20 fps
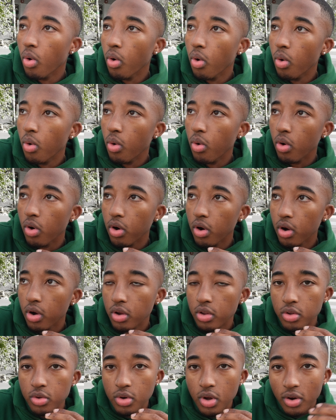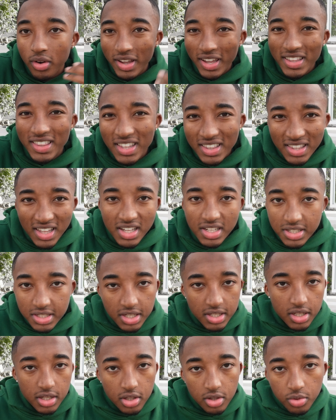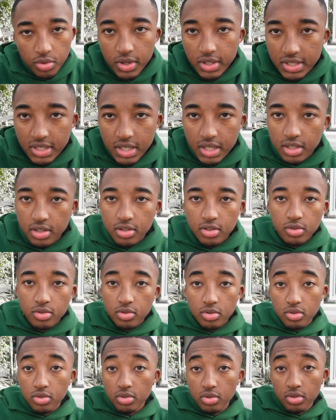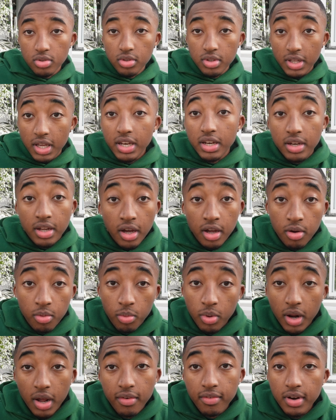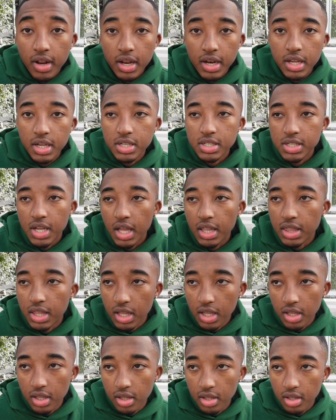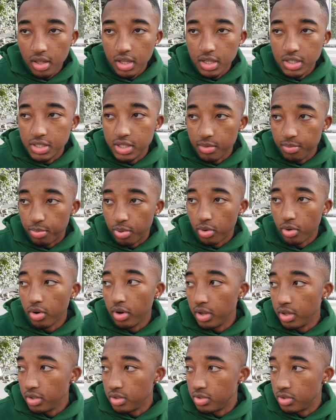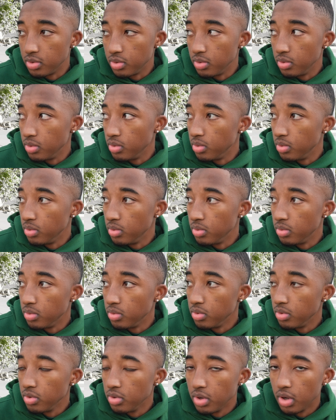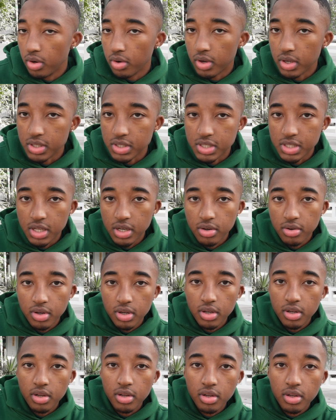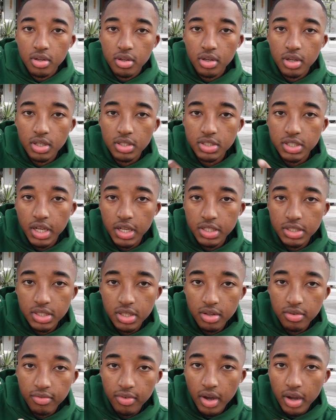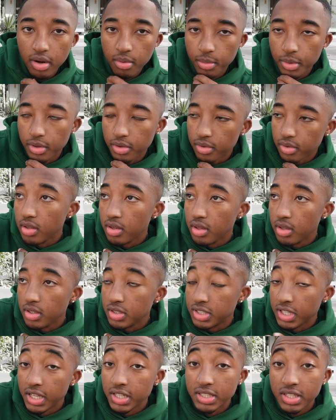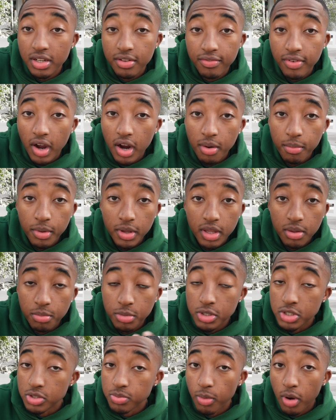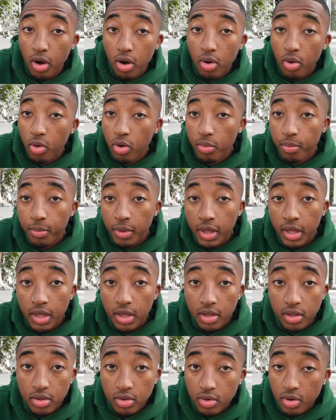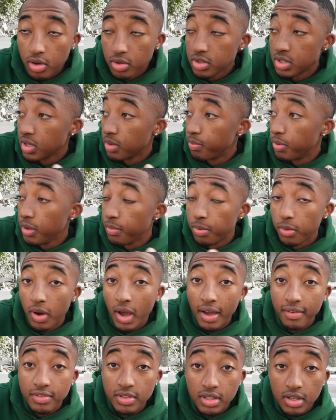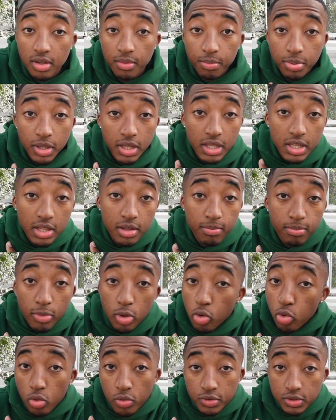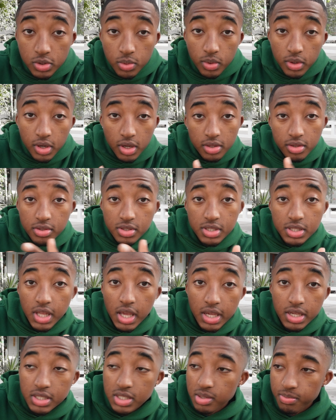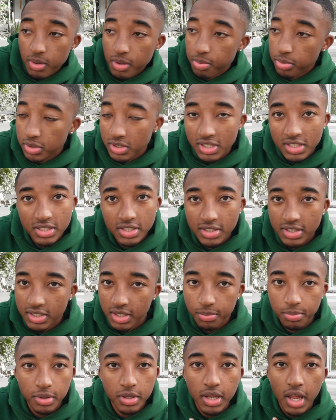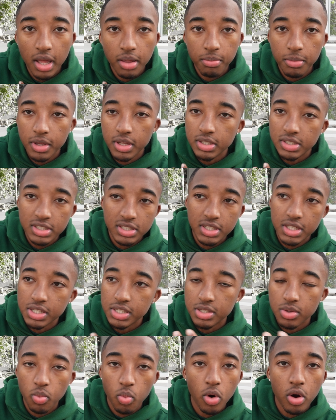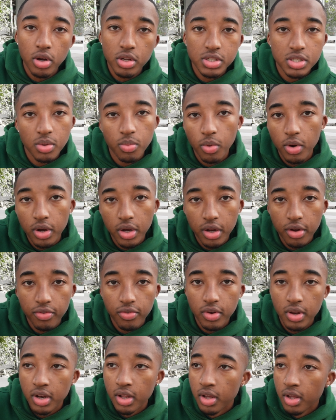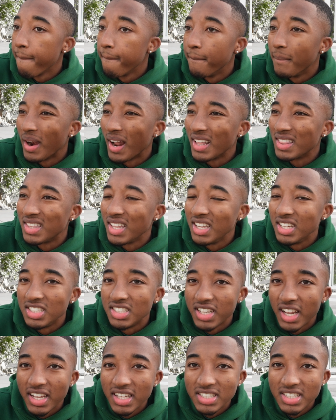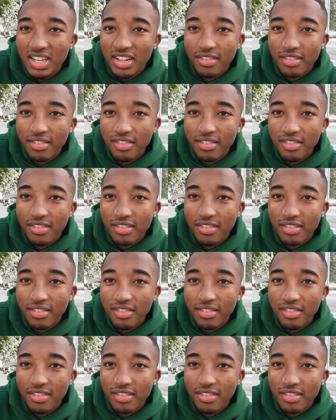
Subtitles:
you know, get the things done that you need to get done, whatever that is, I think it's important to, you know, consider a change in environment. Change in environment can be small or big. You know, some people have to completely move to another state. Some people just simply like me just needs to work somewhere different. But I think change in